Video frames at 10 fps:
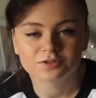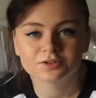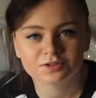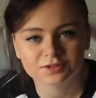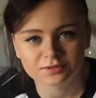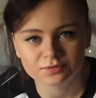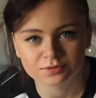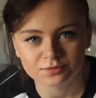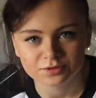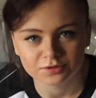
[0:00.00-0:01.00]
Do you still
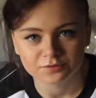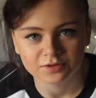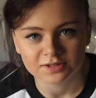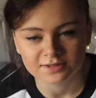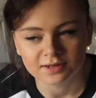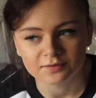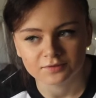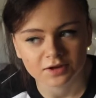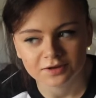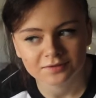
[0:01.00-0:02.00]
talk to your first
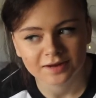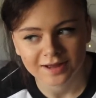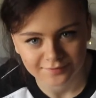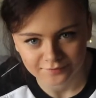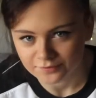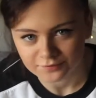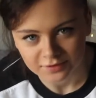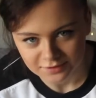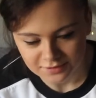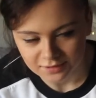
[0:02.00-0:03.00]
love? I don't have a
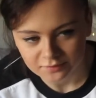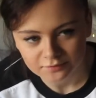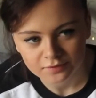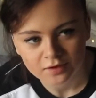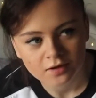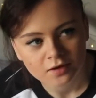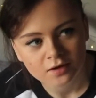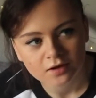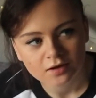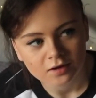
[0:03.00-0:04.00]
first love.
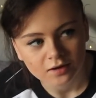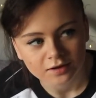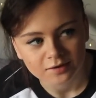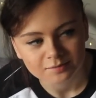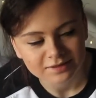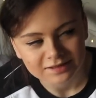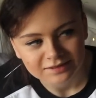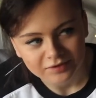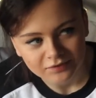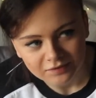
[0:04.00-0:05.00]
I don't
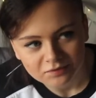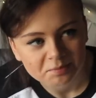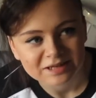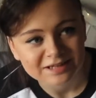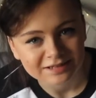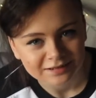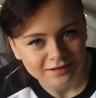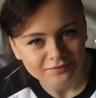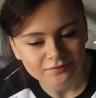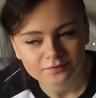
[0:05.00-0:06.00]
believe I've ever been in
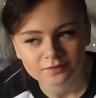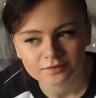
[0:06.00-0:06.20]
love.